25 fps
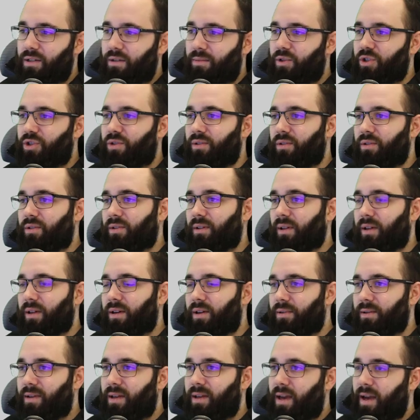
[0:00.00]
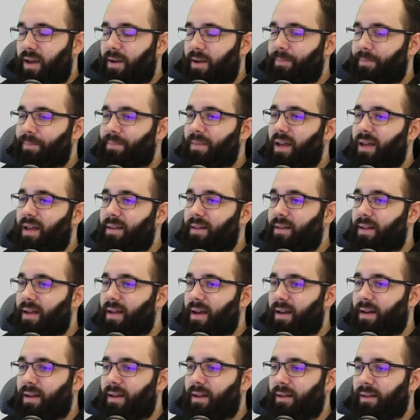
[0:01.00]
just going to click OK, and
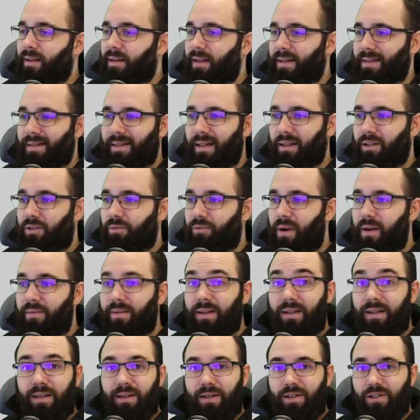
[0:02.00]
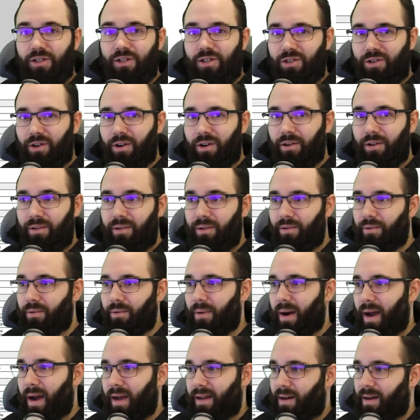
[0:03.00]
then let's let Revit start
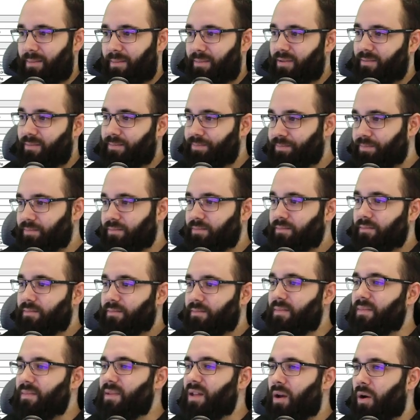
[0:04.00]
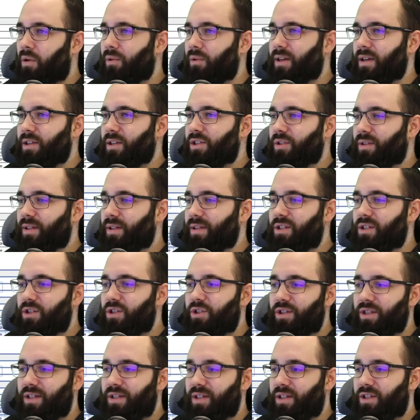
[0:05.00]
right up. Okay, so this is
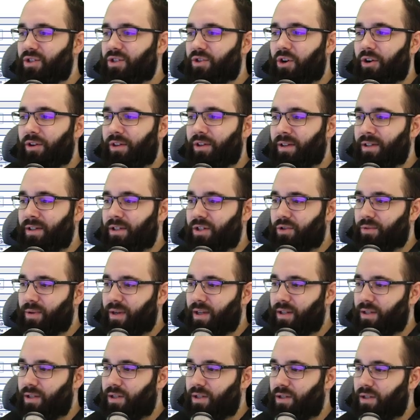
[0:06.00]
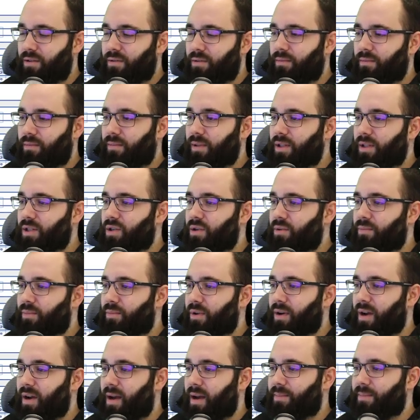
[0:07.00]
just the starting screen, so let's go
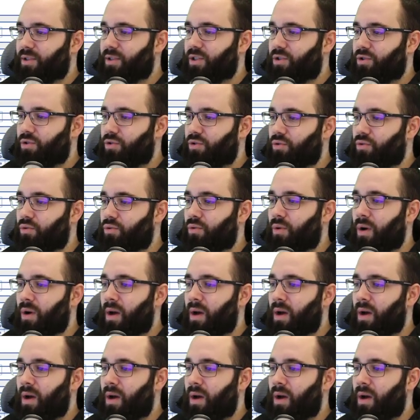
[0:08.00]
perhaps to